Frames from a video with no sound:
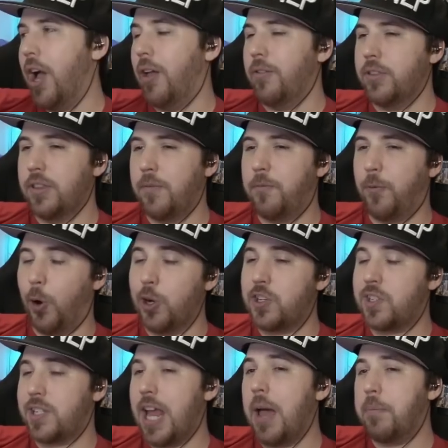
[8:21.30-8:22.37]
Well, the
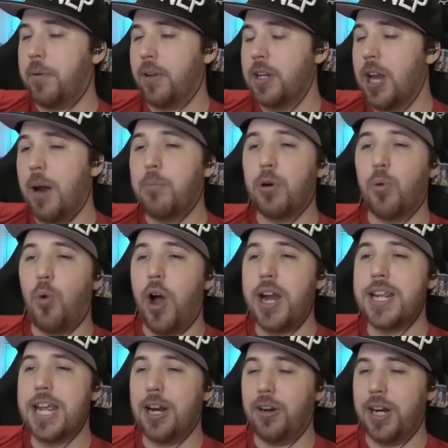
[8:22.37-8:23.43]
first step, number
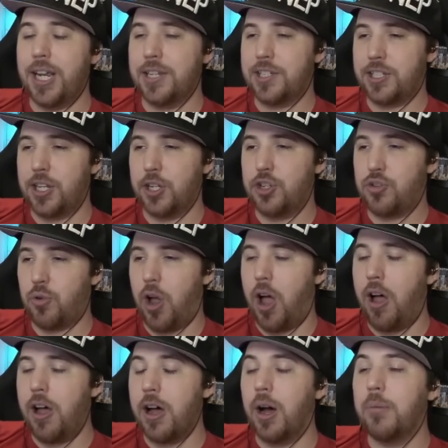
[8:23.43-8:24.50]
one here, is to
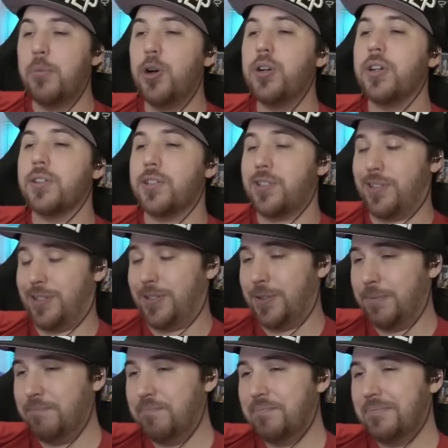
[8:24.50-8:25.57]
draw
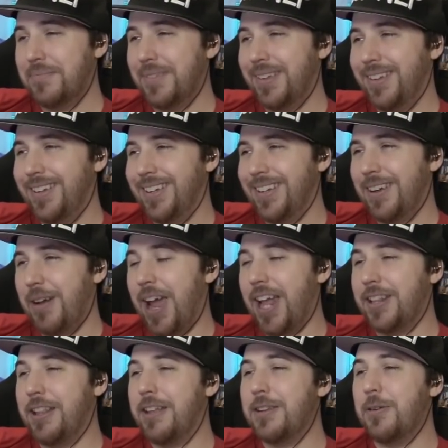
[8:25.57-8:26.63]
Amogus.
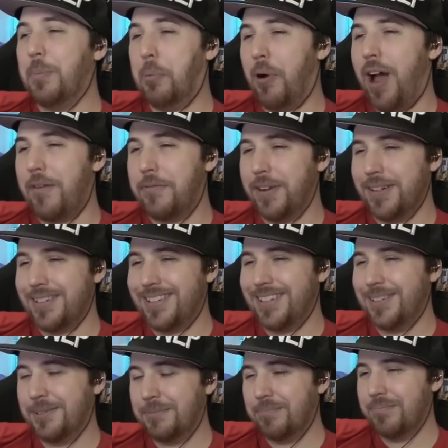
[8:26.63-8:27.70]
And then you
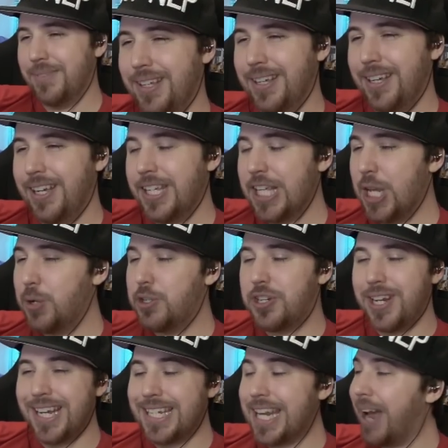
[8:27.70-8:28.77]
profit. You
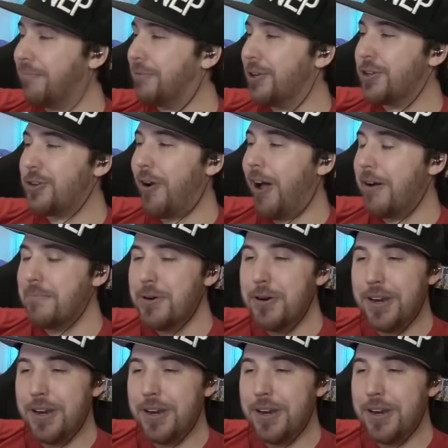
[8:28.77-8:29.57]
just have to draw